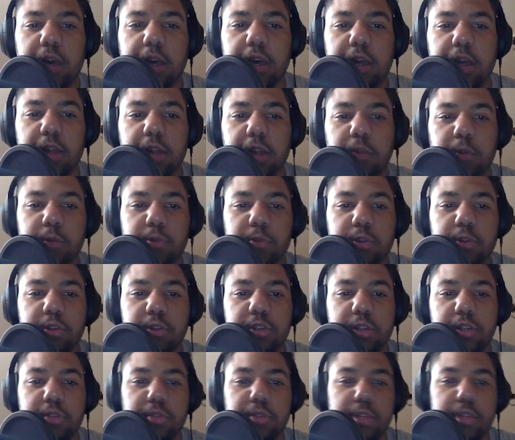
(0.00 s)
and the
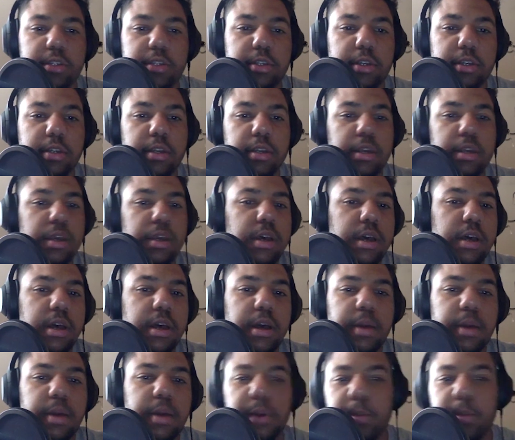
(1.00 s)
Windrush generation.
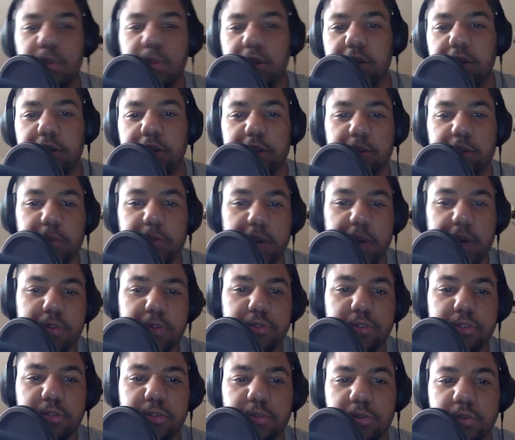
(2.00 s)
By blurring the
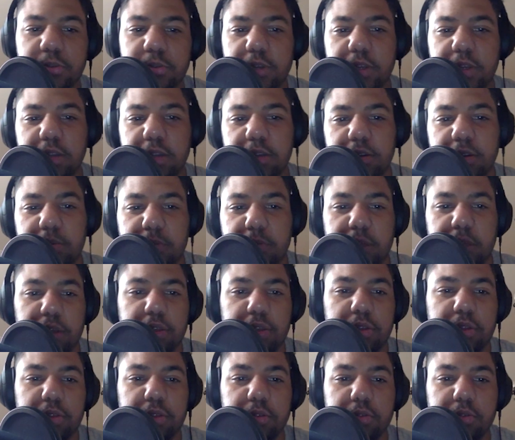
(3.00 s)
boundaries between
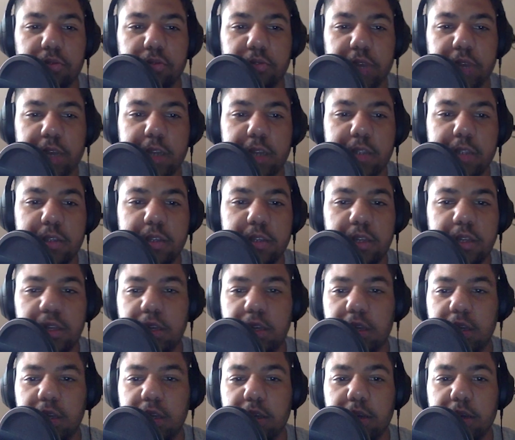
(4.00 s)
myth,
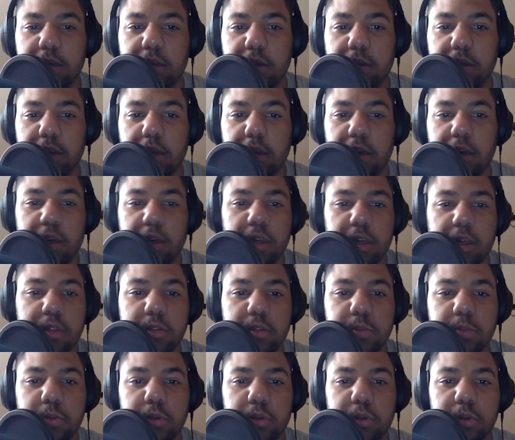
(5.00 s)
reality,
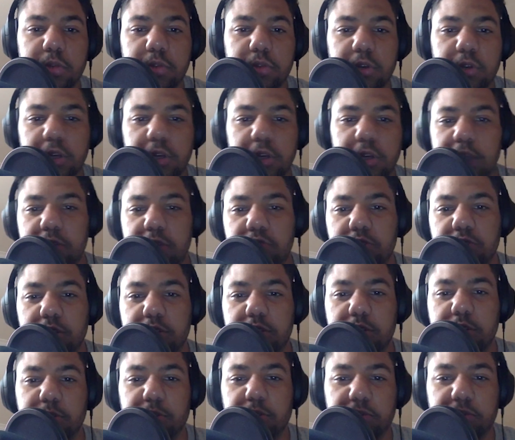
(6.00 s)
this body of work
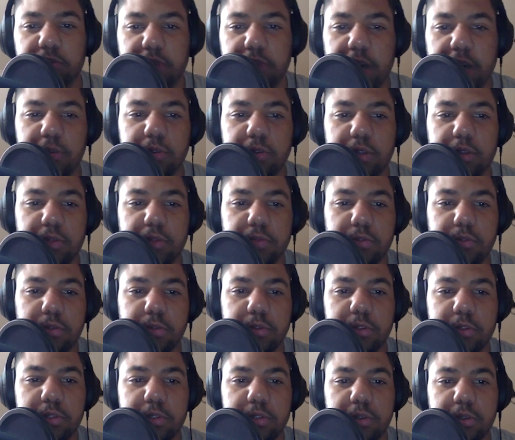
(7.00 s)
illustrates the profound
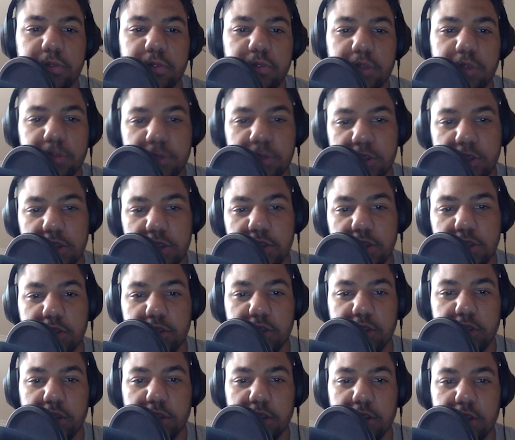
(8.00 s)
influence of images
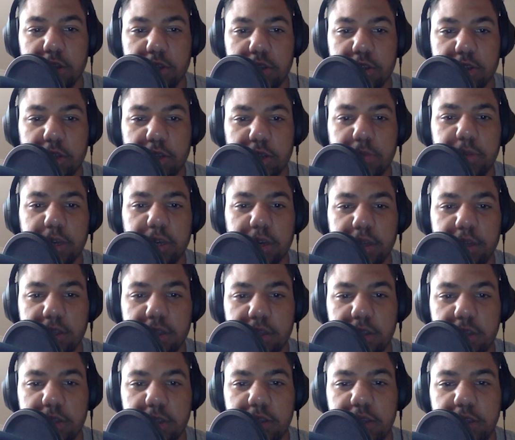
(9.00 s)
shaping
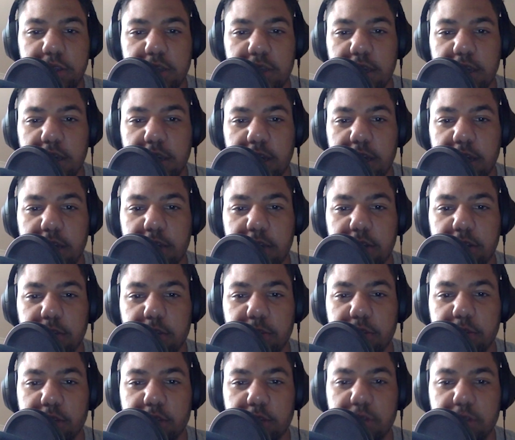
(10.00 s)
identity and the
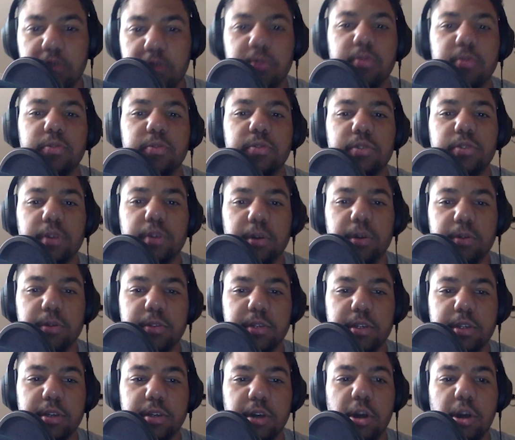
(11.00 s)
potential to
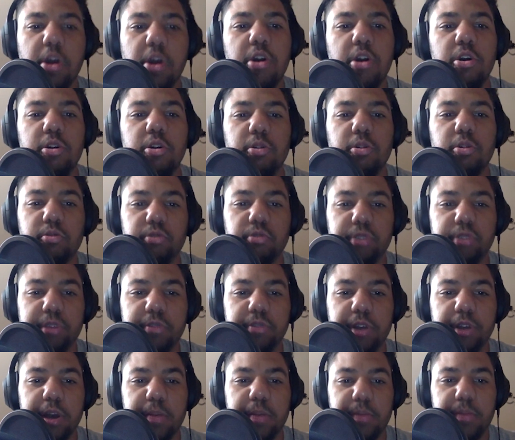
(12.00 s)
alter or
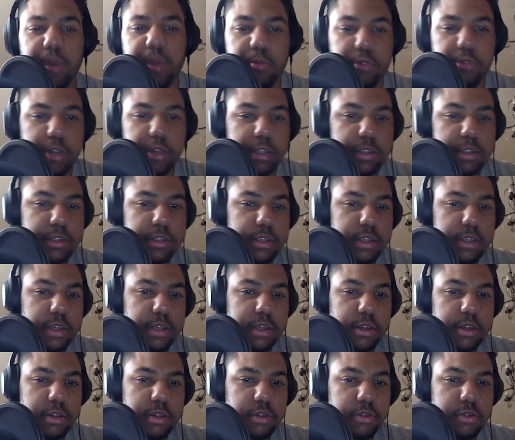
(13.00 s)
rewrite memories.
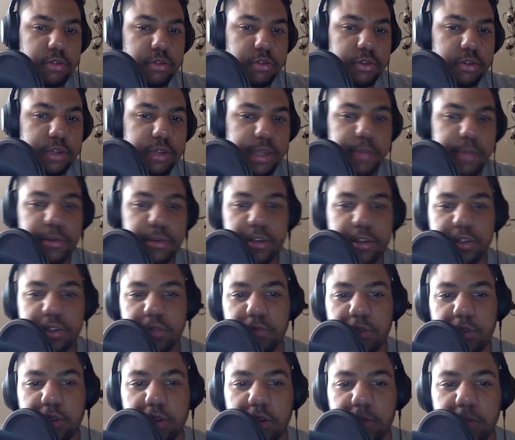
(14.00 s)
Through
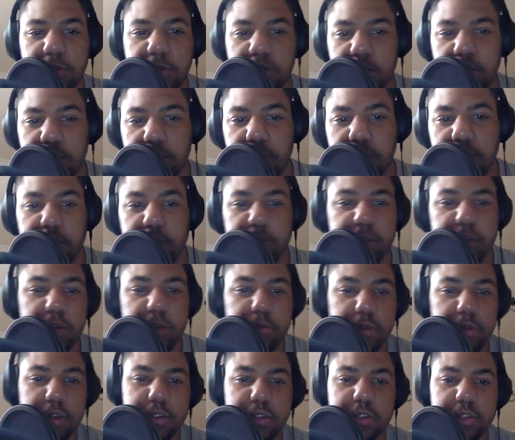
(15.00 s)
collaboration with her maternal family,
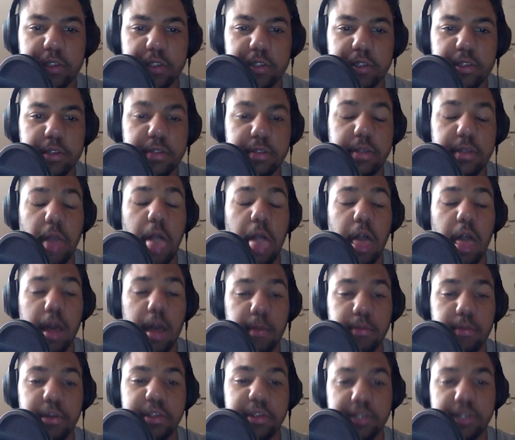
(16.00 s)

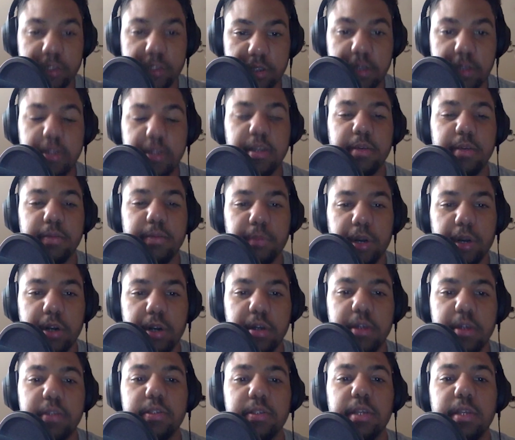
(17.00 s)
Brasington
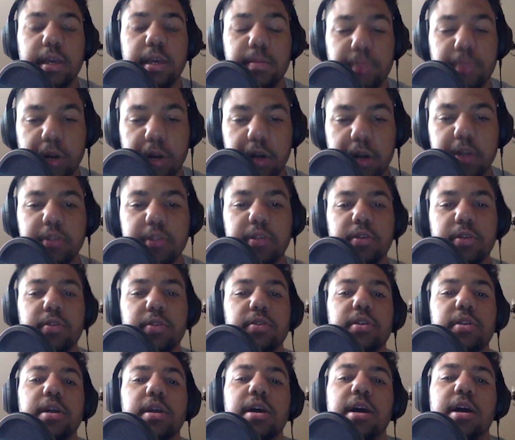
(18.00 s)
embarks
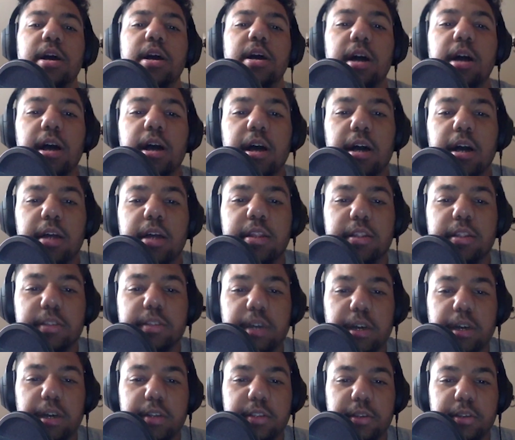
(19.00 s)
on the
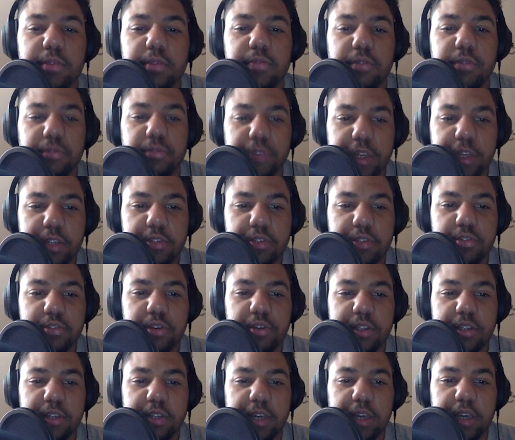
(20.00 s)
task of
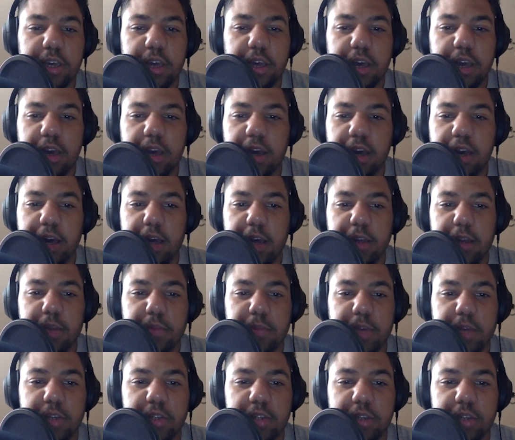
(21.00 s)
reconstructing and
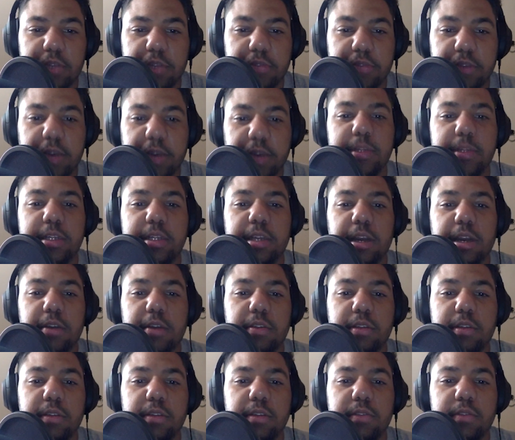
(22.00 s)
imagining family
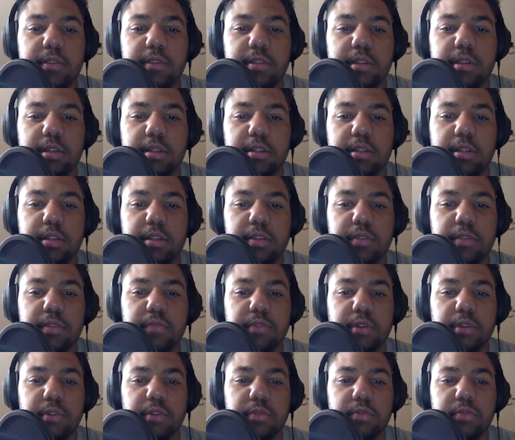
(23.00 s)
narratives. This
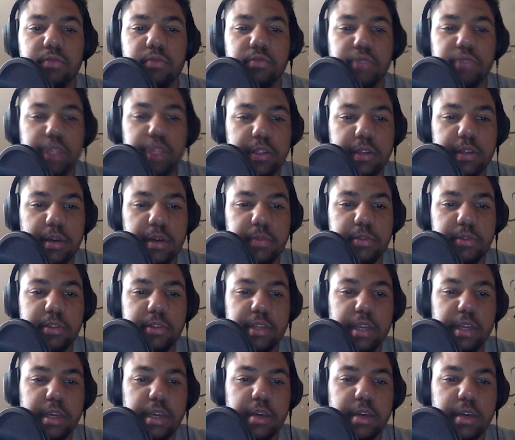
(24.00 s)
involves
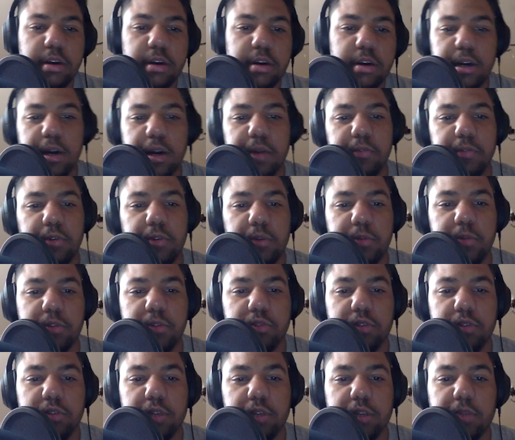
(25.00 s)
reinterpreting archival
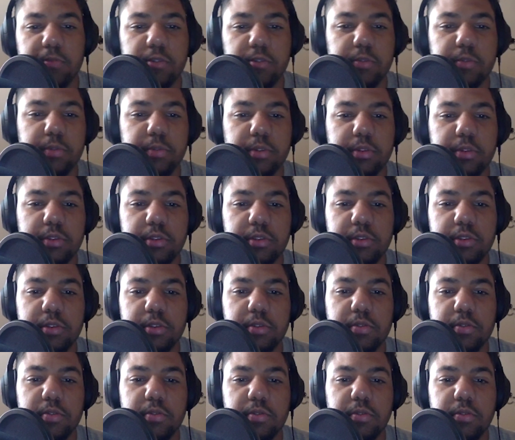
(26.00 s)
imagery in response
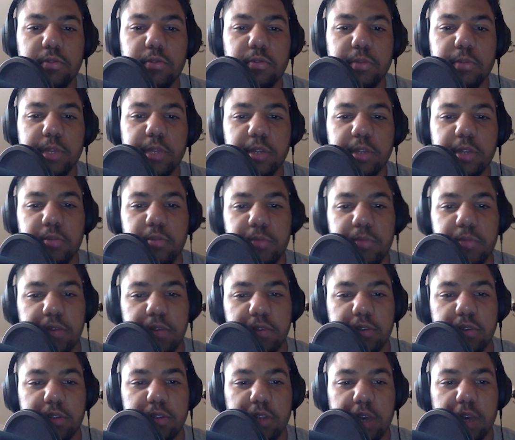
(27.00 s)
to familial
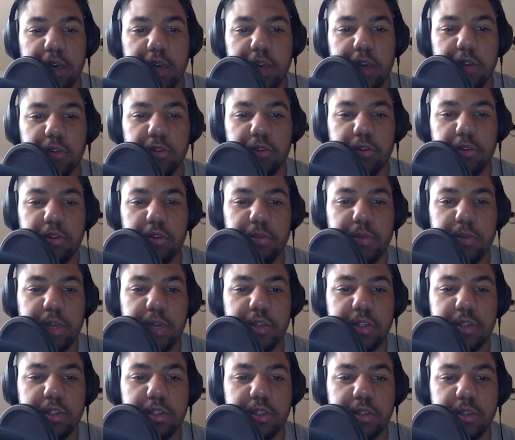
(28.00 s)
myths and her own
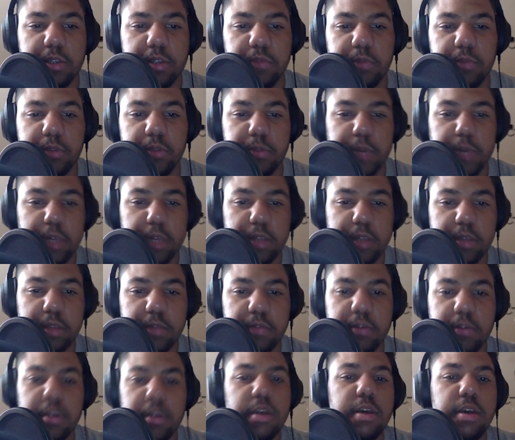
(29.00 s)
imaginative
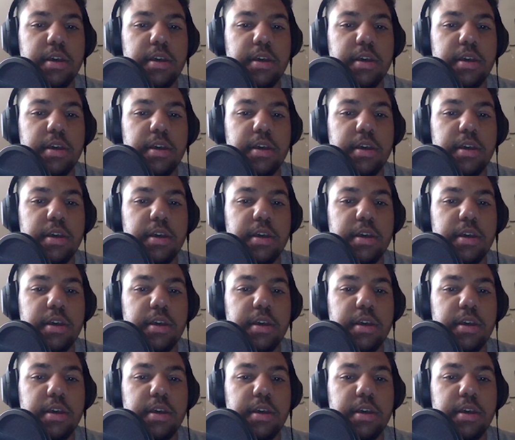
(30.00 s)
perspective.